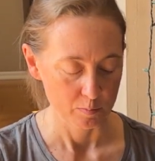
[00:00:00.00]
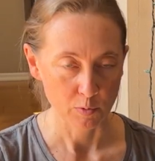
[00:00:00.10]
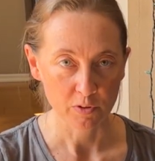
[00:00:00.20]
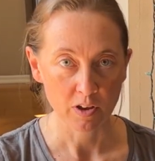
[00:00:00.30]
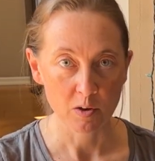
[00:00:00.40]

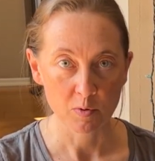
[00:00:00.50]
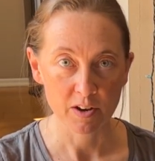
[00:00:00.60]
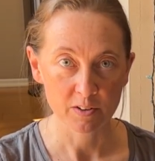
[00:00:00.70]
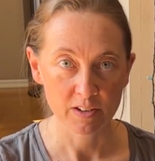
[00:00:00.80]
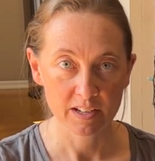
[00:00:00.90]
pour the hot
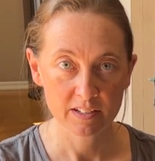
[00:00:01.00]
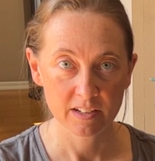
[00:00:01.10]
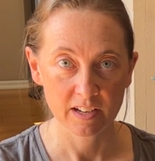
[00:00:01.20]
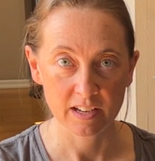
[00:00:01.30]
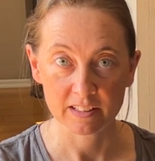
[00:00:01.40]
water in
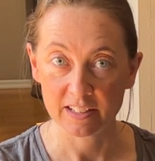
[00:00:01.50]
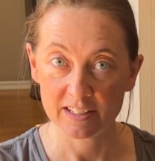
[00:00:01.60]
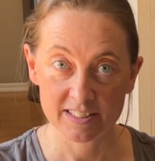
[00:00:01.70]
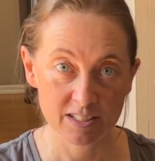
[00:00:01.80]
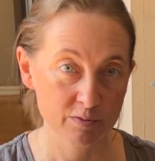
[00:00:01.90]
and let
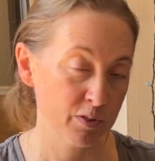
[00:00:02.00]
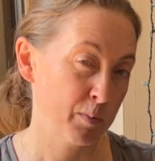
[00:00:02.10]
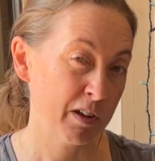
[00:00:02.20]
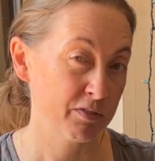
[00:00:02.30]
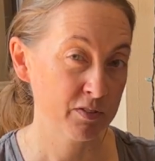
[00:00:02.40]
it sit for
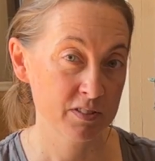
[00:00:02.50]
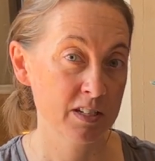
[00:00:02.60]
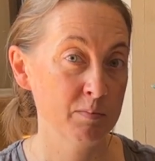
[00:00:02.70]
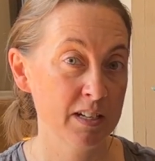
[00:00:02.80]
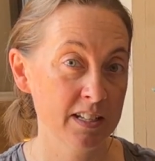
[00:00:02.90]
about
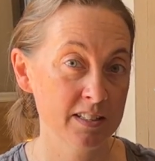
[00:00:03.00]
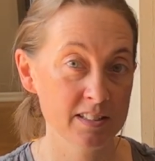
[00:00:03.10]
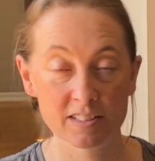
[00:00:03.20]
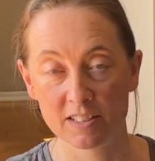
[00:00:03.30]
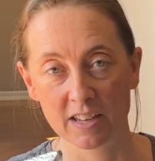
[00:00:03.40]
15
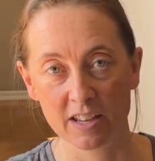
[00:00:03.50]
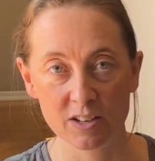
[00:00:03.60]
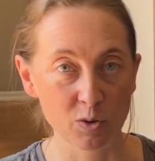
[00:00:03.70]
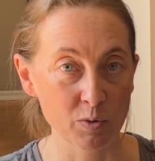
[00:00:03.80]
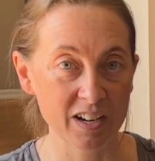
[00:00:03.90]
minutes
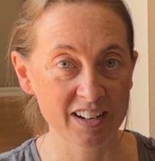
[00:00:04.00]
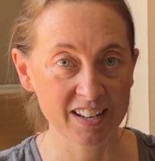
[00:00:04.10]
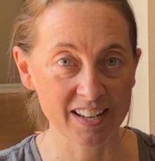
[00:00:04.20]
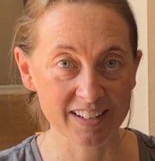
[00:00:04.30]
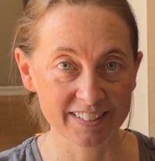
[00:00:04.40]
and you're ready to
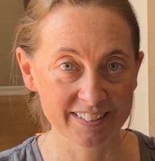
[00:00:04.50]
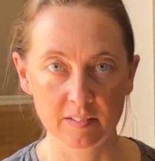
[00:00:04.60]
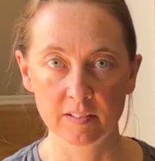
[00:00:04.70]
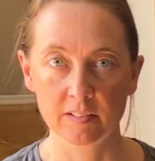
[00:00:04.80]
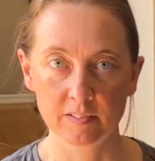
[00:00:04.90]
eat.
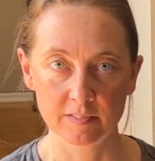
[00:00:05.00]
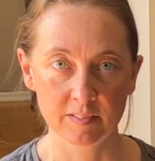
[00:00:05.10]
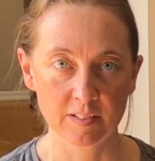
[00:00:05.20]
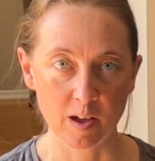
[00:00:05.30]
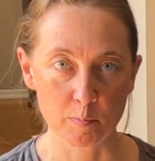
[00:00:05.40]

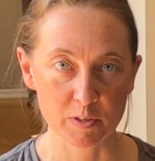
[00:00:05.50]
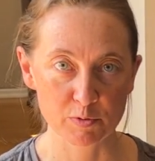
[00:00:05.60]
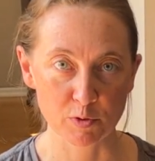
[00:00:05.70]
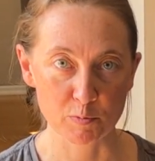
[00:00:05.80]
Compass for